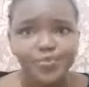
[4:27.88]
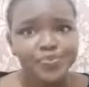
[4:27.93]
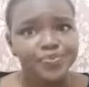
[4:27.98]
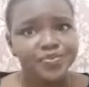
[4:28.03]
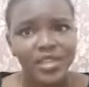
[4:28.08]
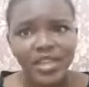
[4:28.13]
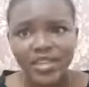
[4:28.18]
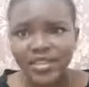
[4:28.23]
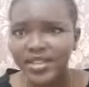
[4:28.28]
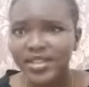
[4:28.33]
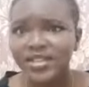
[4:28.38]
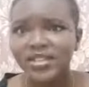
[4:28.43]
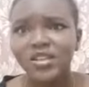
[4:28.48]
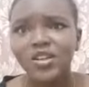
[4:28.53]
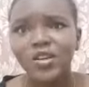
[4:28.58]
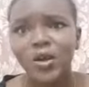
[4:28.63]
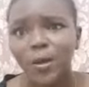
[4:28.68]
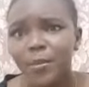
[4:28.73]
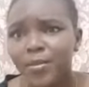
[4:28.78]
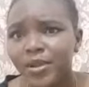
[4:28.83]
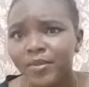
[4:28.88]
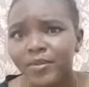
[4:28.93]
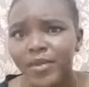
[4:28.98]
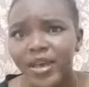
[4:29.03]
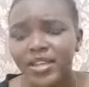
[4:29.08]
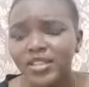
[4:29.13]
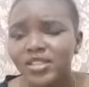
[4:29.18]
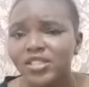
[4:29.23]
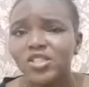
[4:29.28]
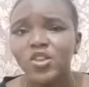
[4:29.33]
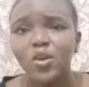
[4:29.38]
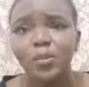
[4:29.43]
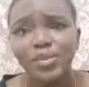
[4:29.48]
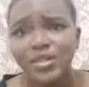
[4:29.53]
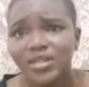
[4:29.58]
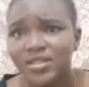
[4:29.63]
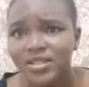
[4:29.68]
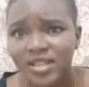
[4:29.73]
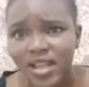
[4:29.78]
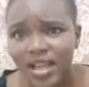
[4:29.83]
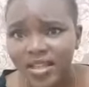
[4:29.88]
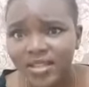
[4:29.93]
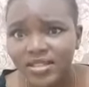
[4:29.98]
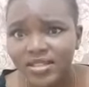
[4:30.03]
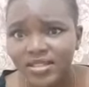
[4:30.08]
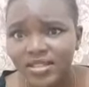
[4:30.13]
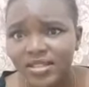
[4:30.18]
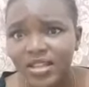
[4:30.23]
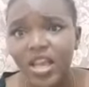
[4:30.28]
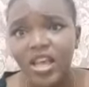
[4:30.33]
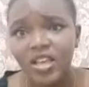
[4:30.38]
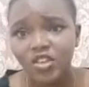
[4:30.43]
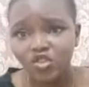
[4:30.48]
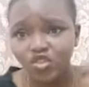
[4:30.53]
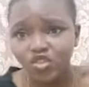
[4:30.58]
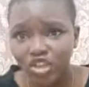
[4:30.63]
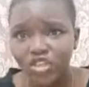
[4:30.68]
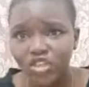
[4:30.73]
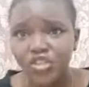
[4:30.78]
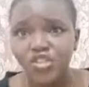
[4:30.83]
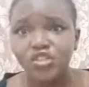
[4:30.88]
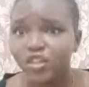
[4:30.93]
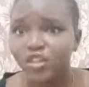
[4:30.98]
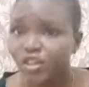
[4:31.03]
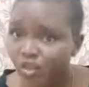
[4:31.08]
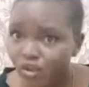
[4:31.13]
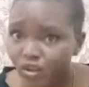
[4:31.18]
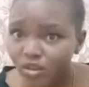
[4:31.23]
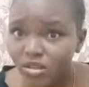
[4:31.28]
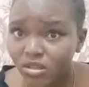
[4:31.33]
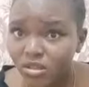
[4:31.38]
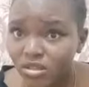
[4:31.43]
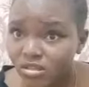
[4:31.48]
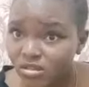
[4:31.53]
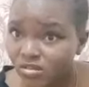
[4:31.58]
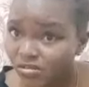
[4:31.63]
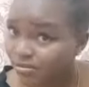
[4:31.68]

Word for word: it doesn't complement your personality just your looks